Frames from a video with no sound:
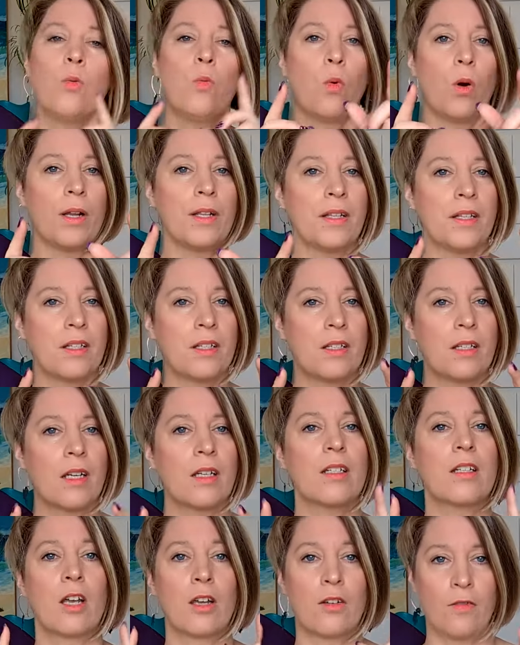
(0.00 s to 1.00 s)
once
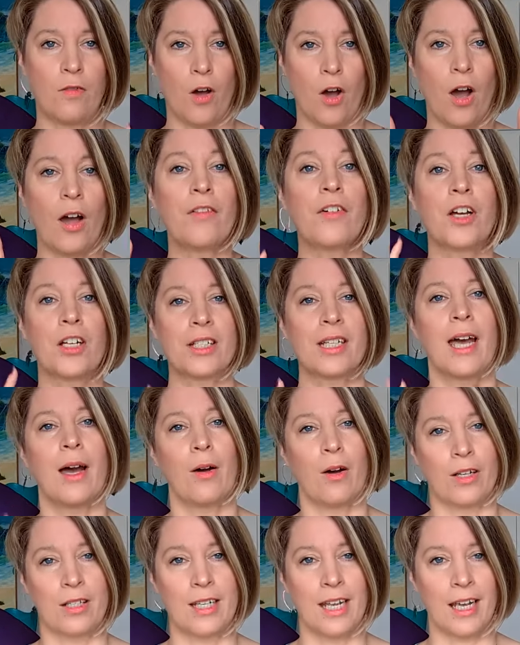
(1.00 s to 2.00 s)
so far. I've cut
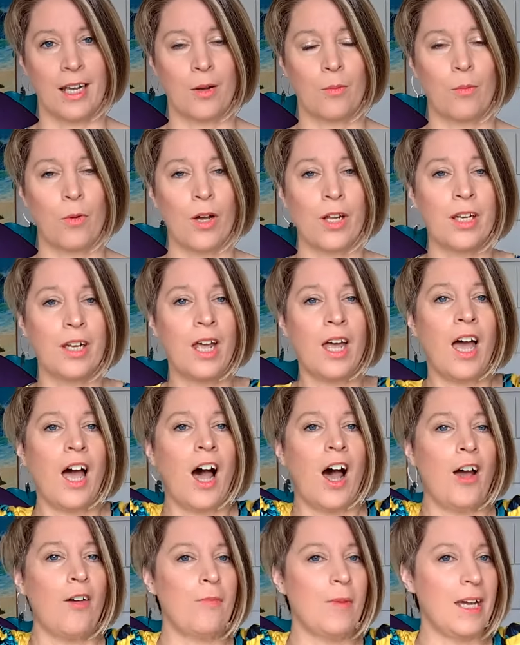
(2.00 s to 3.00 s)
out a second one.
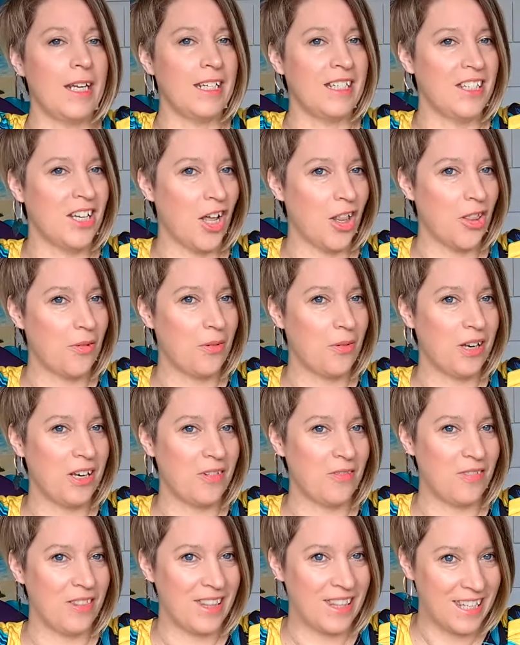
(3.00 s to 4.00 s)
I've made another one
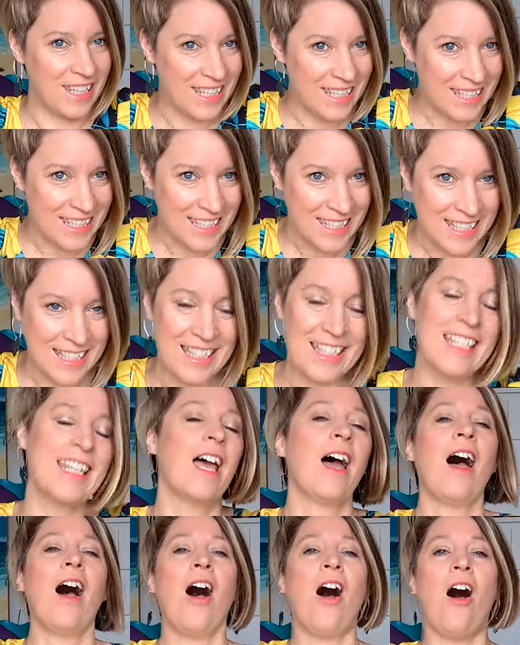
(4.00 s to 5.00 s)
of these.
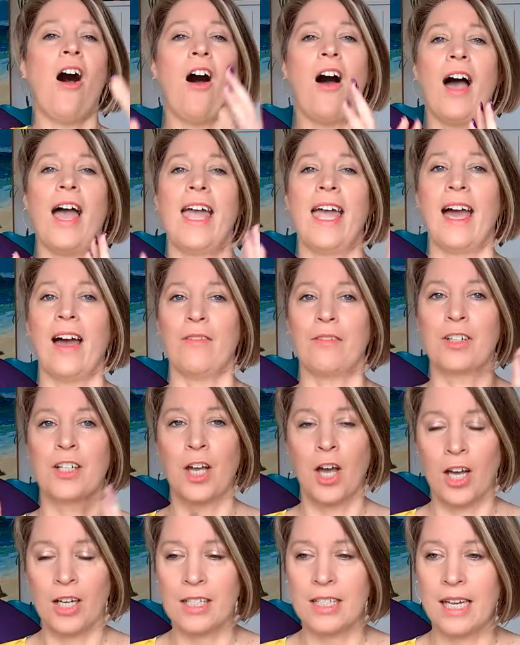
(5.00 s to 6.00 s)
I have
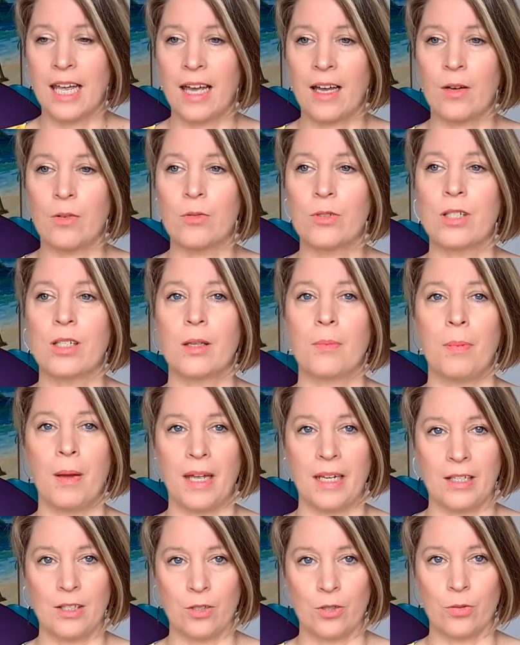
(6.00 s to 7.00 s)
cut out the
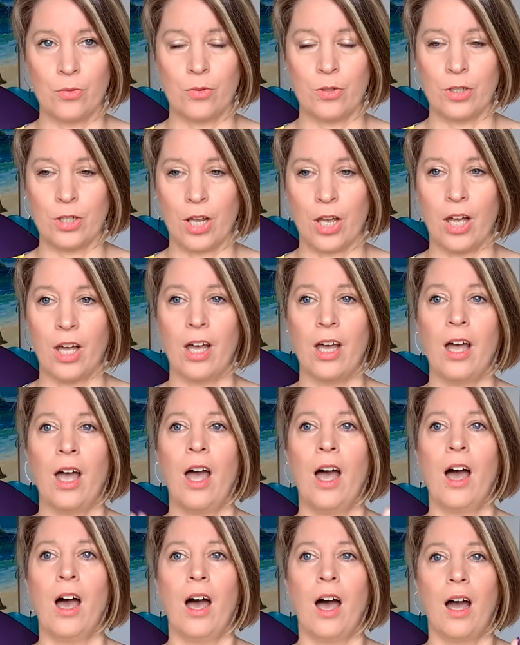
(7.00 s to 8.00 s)
pencil skirt.
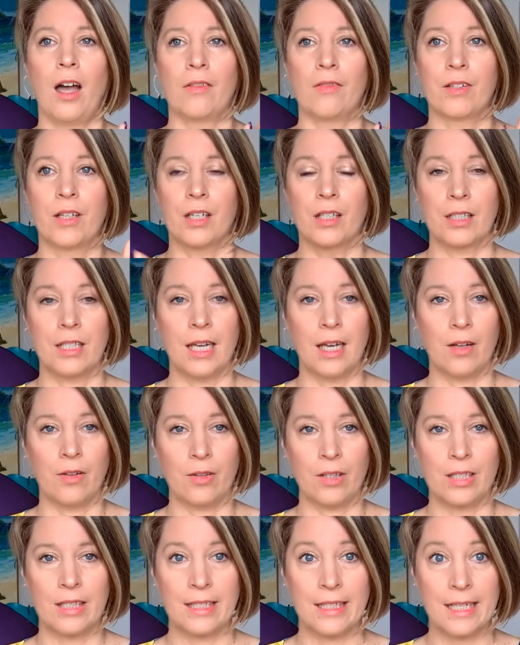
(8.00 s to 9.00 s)
I've cut out
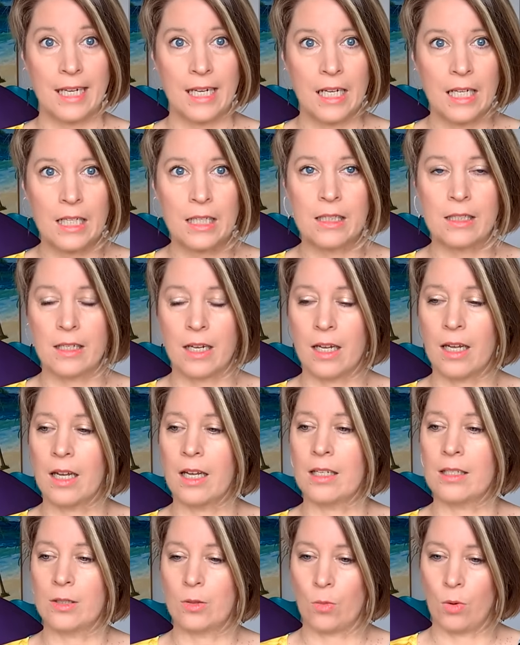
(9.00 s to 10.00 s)
the tilde
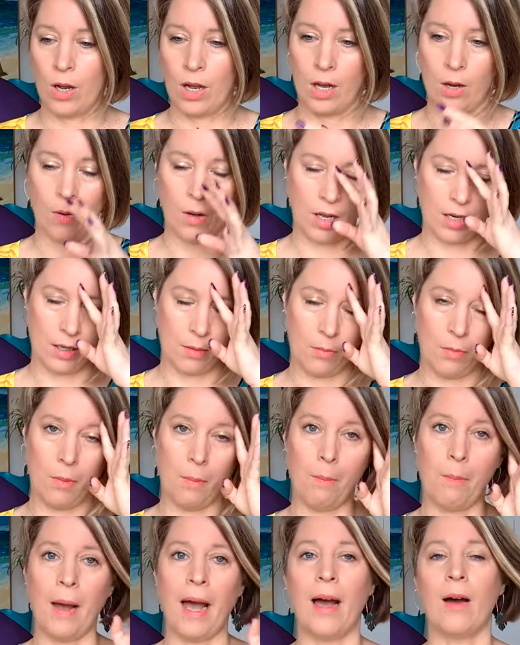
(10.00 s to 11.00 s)
as well. And I'm
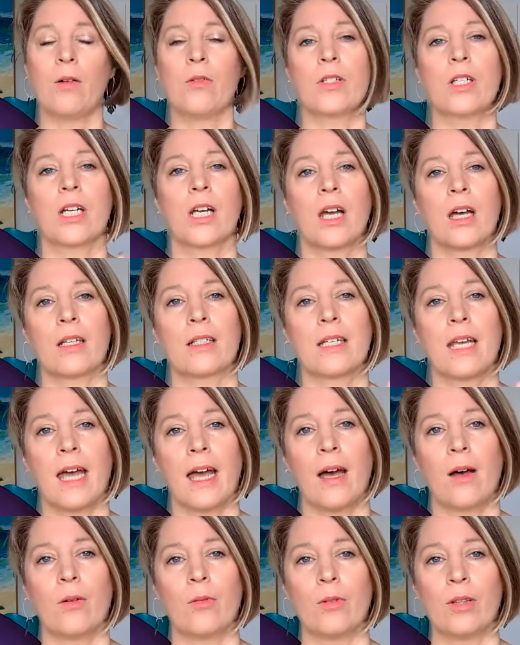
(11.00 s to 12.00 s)
about to cut
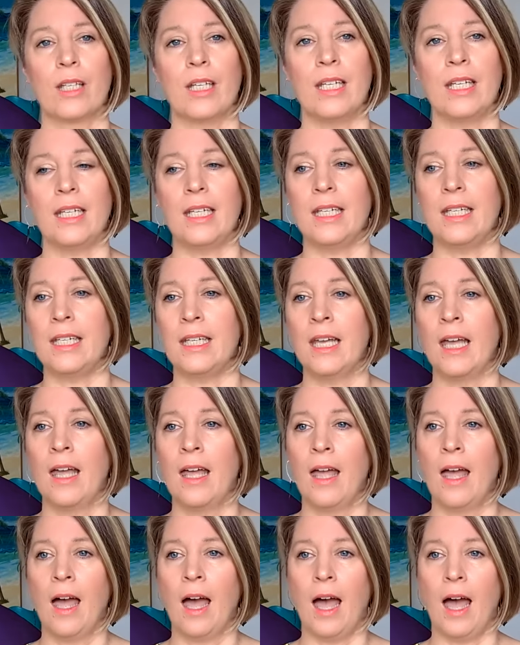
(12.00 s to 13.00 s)
out the
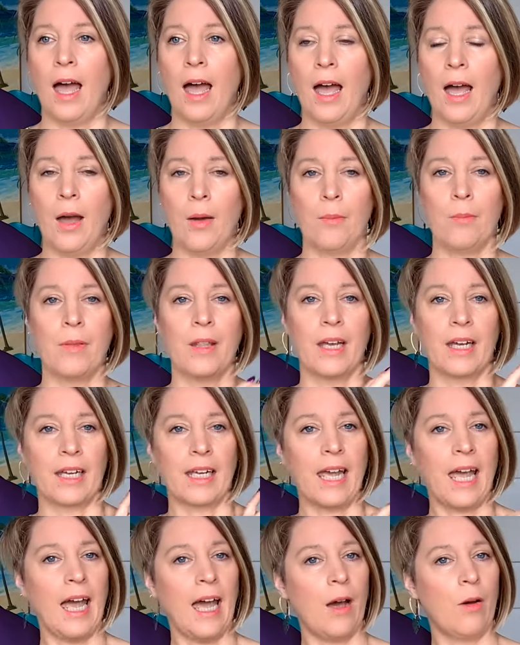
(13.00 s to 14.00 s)
that
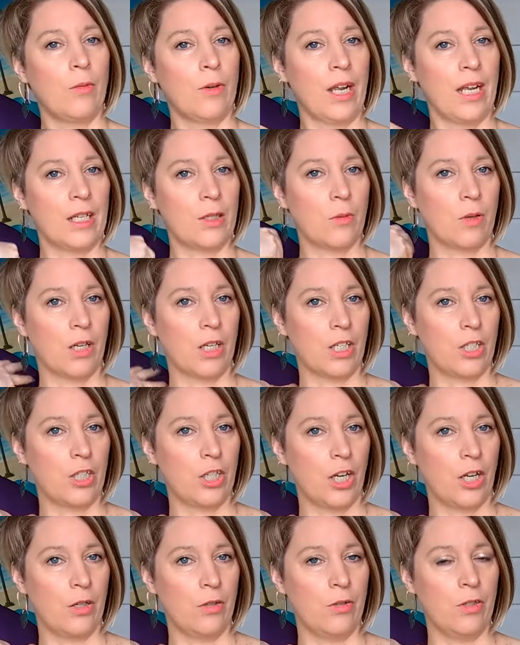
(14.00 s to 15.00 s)
cowl neck one I
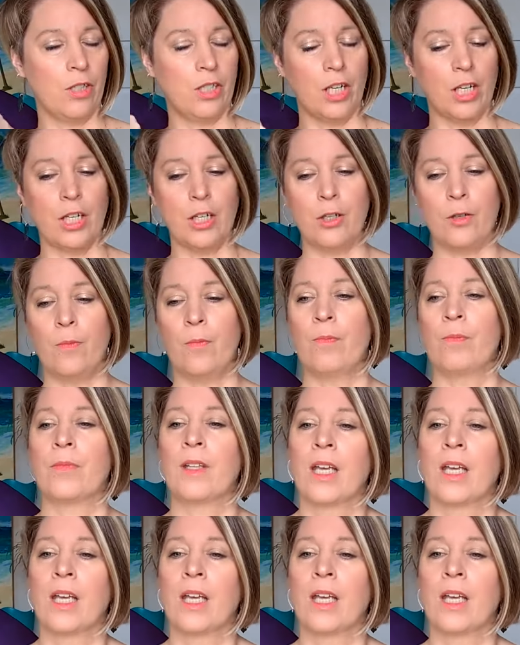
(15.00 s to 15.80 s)
showed you.